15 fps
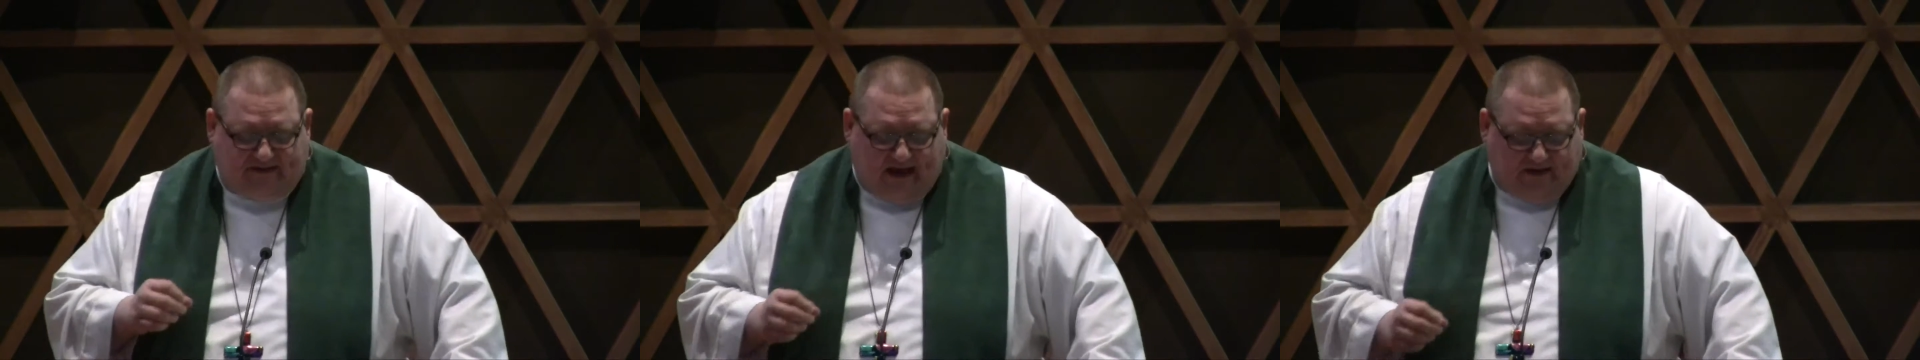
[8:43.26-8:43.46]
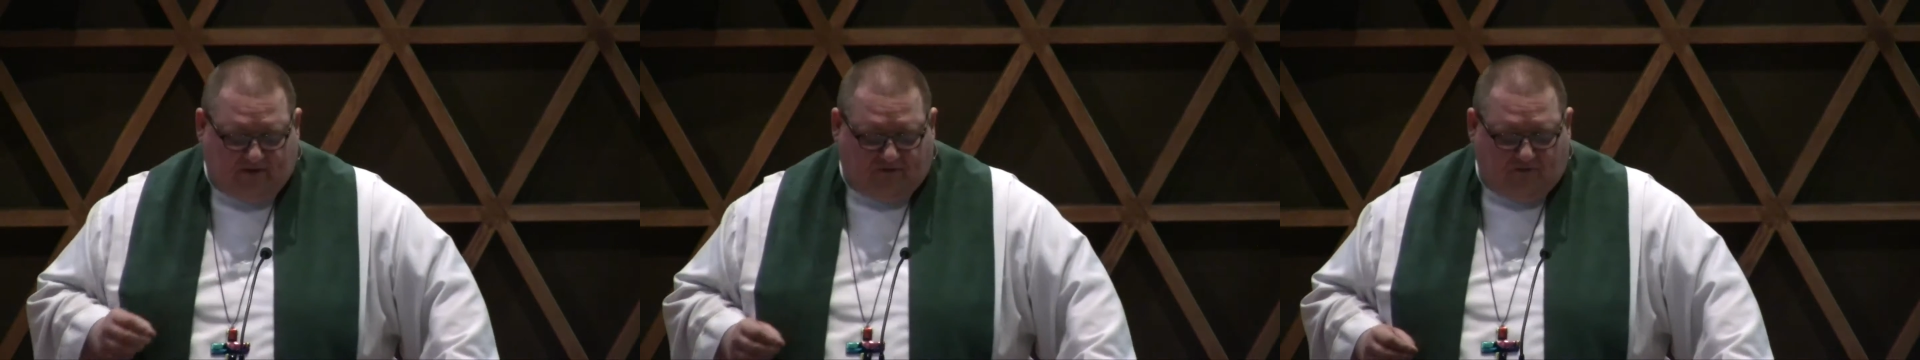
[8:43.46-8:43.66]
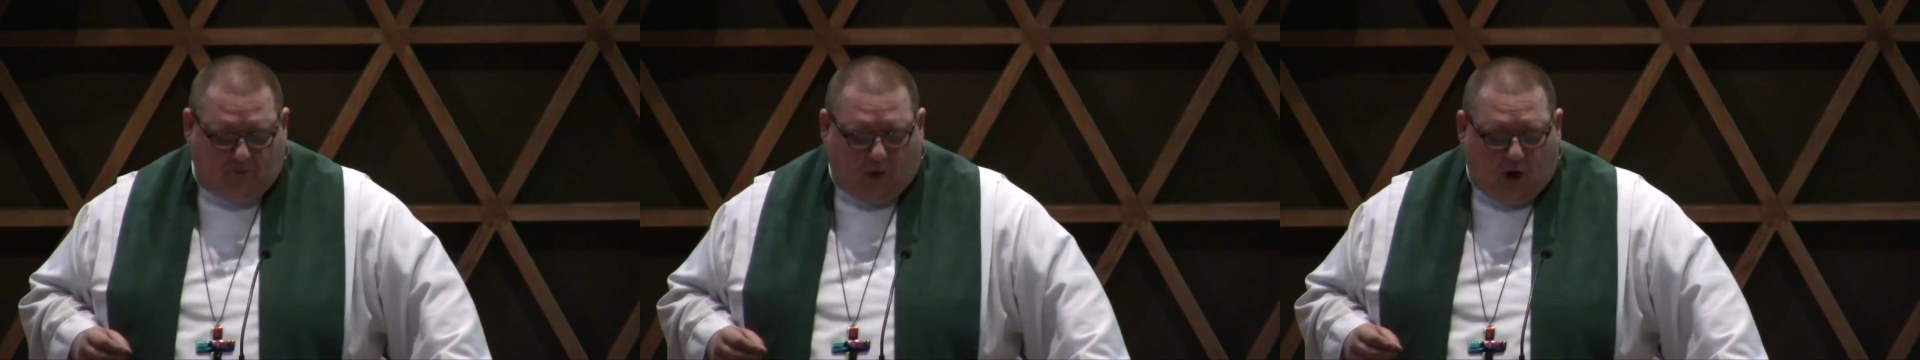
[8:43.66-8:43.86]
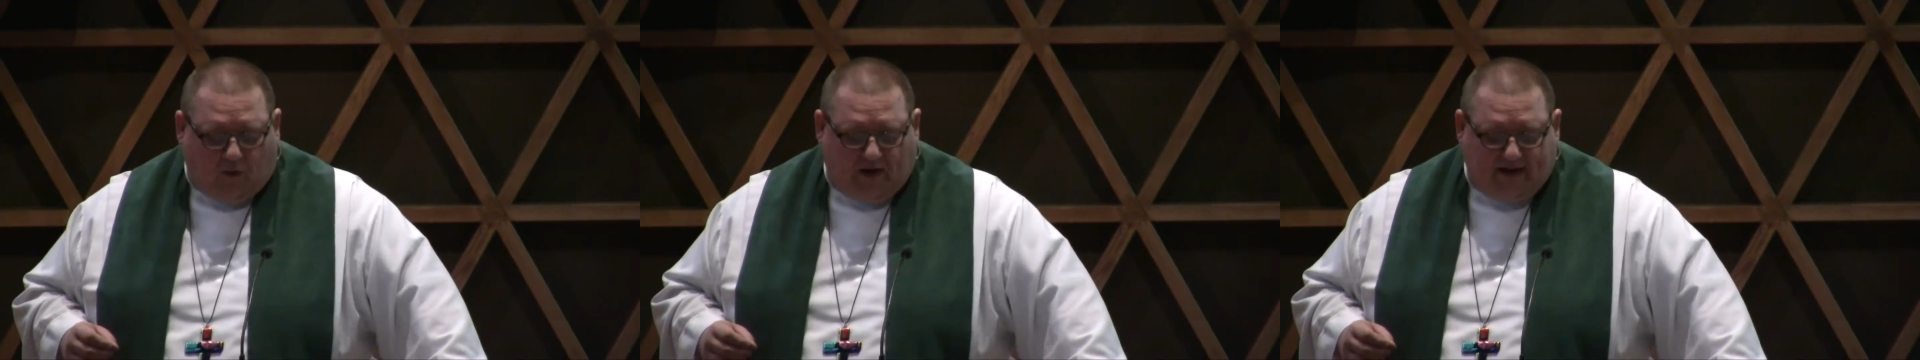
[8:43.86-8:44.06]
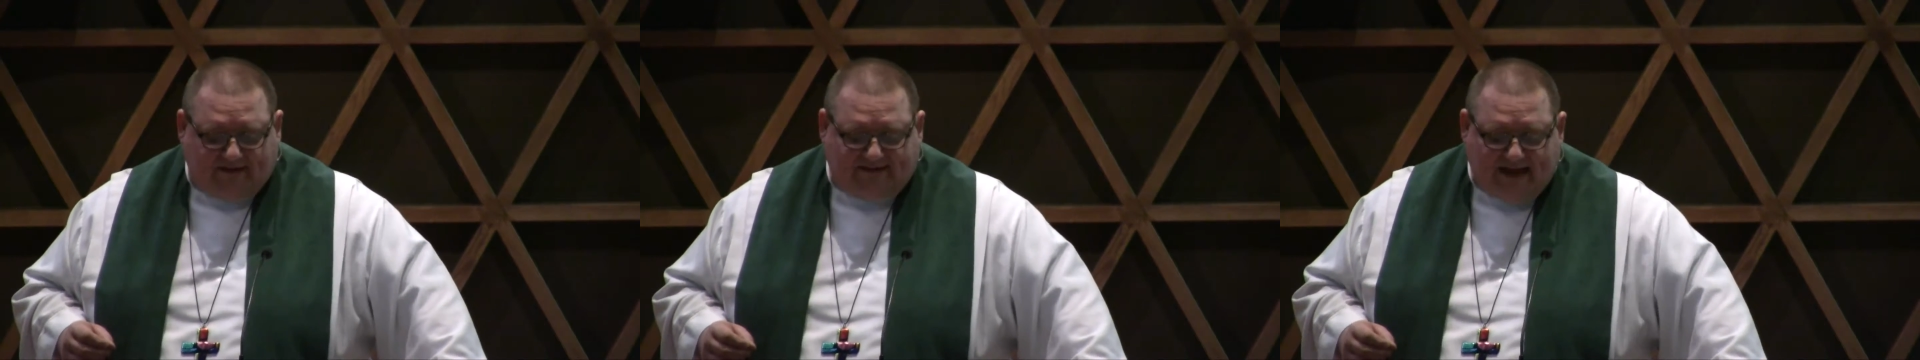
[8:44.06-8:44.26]
set of
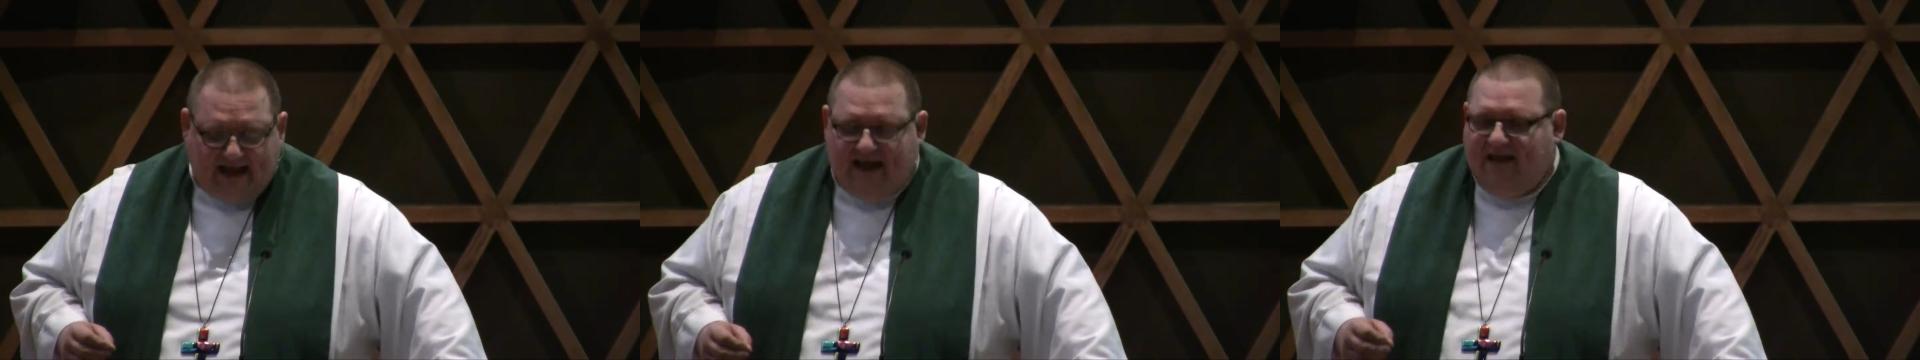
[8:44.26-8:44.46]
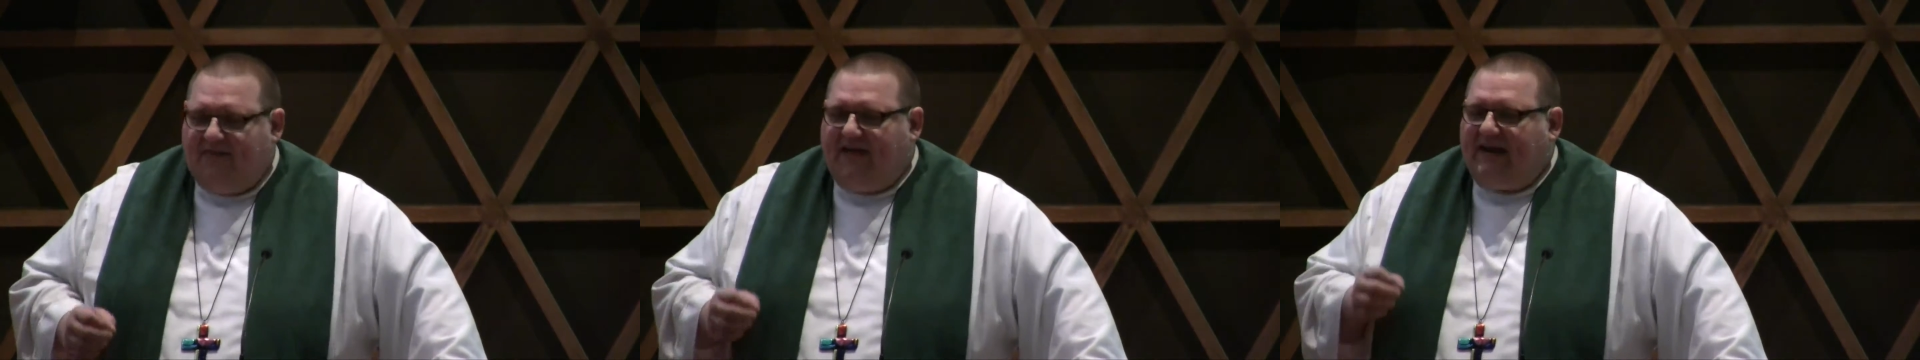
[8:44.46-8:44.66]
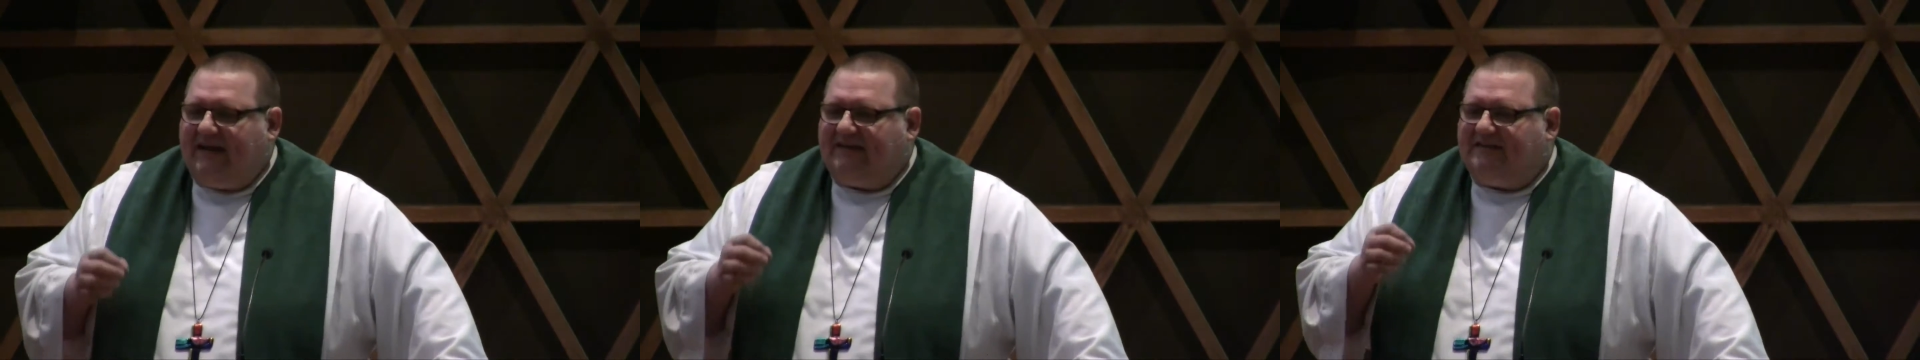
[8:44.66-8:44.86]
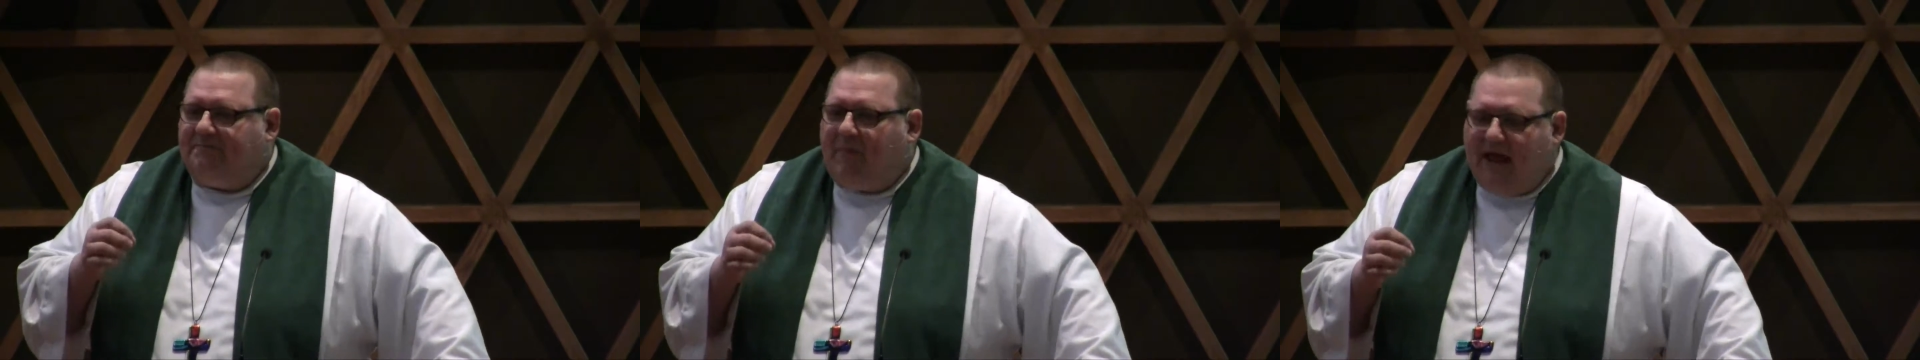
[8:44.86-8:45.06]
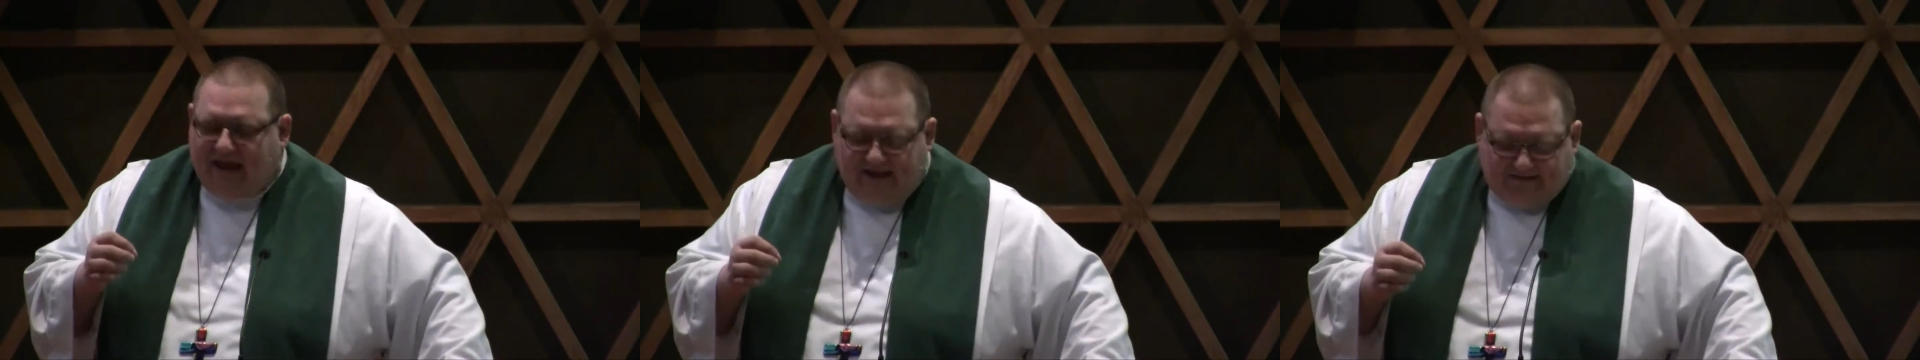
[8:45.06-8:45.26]
morals that is
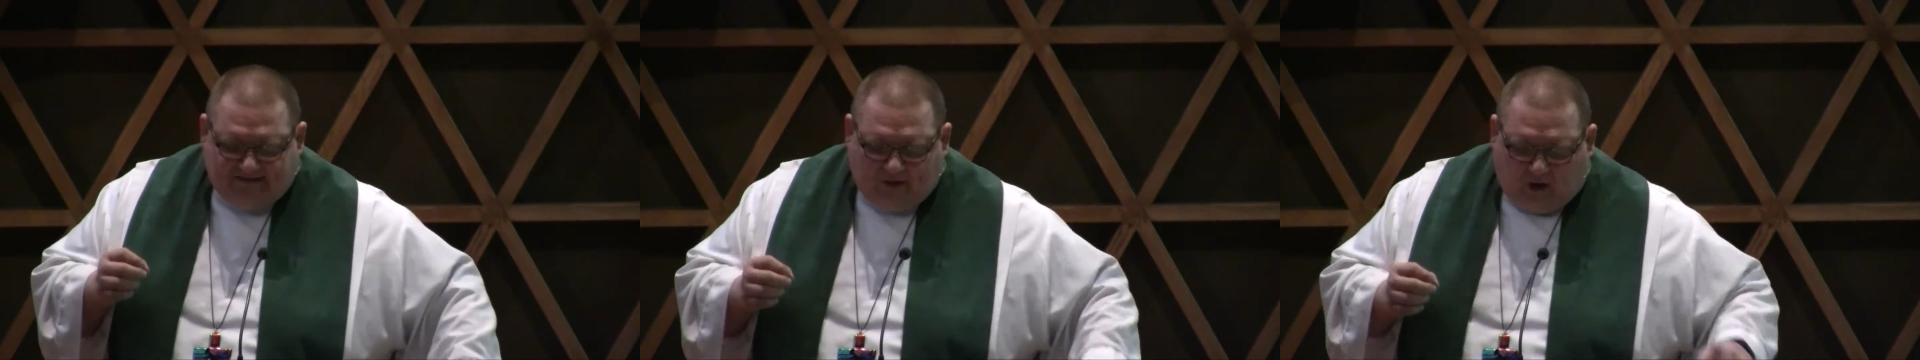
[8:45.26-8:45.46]
based